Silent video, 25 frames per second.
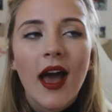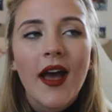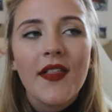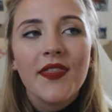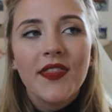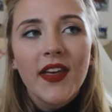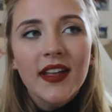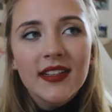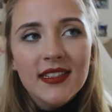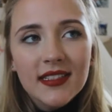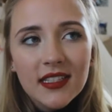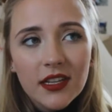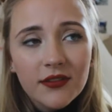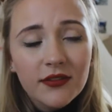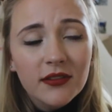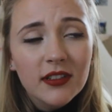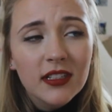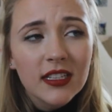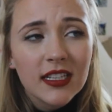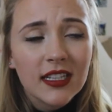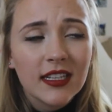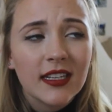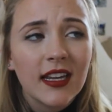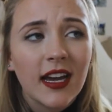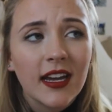And that's
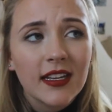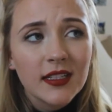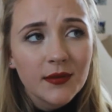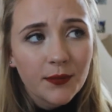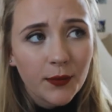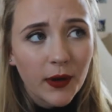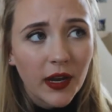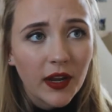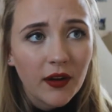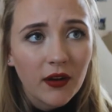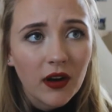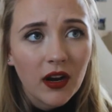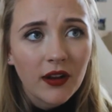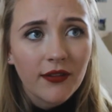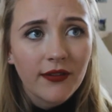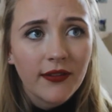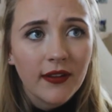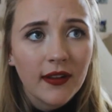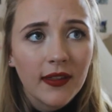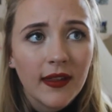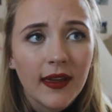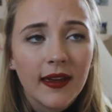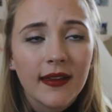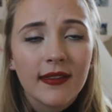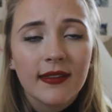definitely an icebreaker, I
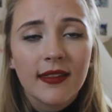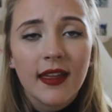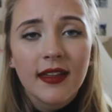feel like.